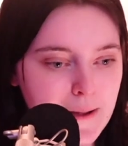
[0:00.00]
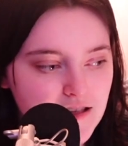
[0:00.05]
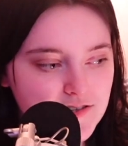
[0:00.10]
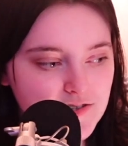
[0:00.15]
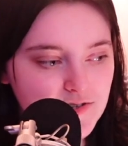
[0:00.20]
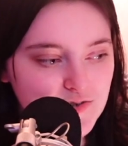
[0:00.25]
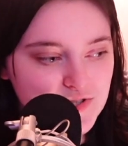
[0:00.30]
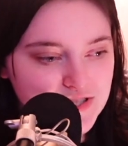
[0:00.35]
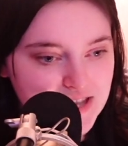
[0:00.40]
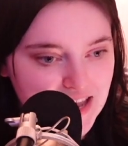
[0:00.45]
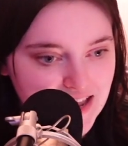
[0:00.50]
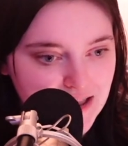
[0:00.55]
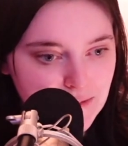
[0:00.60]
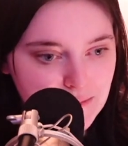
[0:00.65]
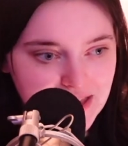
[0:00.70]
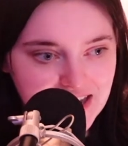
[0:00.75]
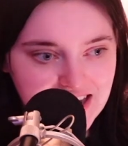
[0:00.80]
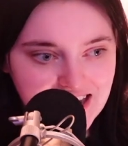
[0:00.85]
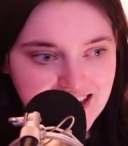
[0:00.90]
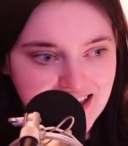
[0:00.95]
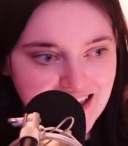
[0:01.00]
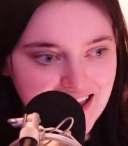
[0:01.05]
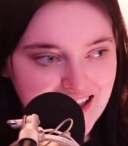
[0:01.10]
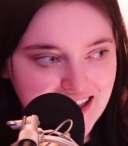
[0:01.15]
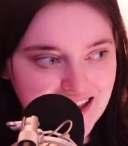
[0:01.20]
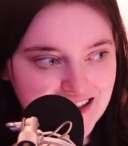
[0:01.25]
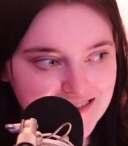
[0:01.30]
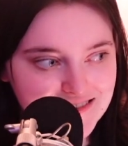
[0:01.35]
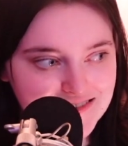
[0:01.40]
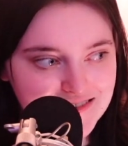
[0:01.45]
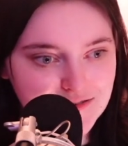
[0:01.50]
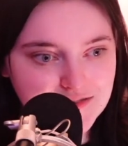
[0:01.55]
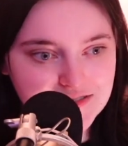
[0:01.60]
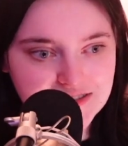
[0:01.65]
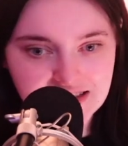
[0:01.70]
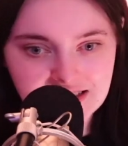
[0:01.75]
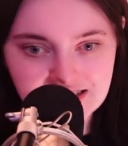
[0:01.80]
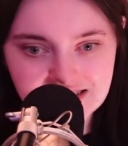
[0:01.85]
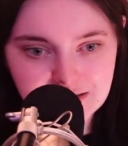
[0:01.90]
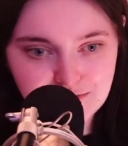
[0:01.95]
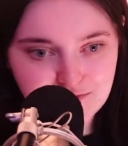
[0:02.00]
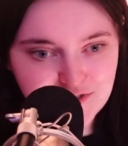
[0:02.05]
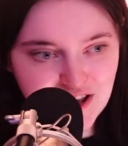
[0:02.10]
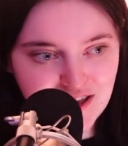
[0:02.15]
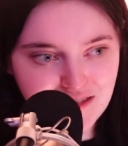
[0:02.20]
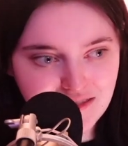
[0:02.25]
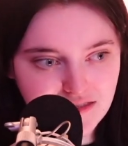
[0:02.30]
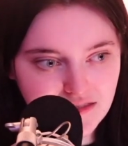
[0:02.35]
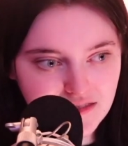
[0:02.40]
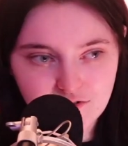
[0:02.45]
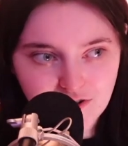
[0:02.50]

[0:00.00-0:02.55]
So take a minute and take a deep breath.